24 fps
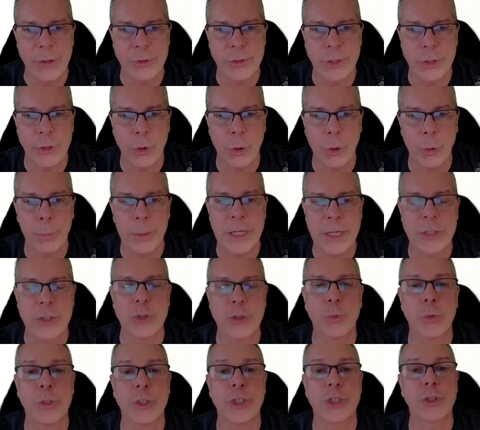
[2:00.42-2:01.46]
gold pieces,
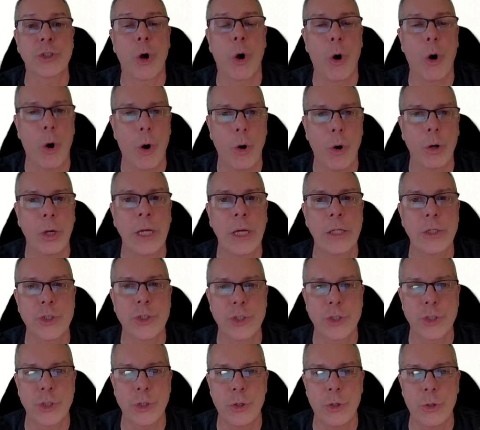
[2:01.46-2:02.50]
which is all
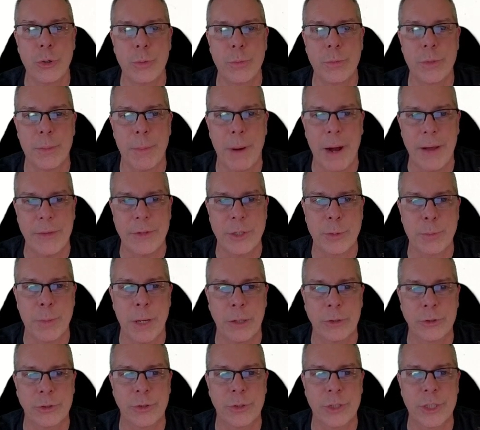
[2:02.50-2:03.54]
consumed by the spell.
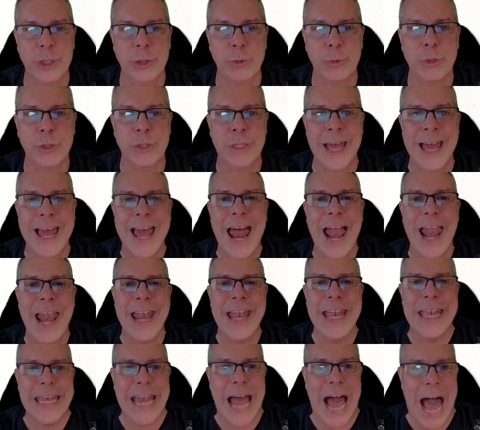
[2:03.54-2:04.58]
So this was
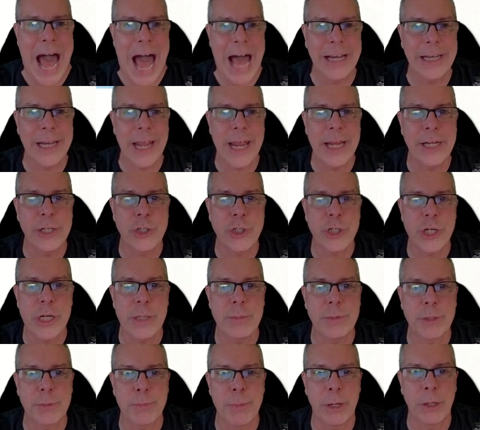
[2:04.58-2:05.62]
not a cheap
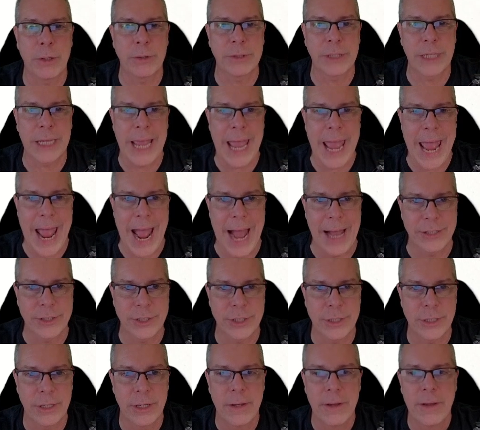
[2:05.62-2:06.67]
spell to cast.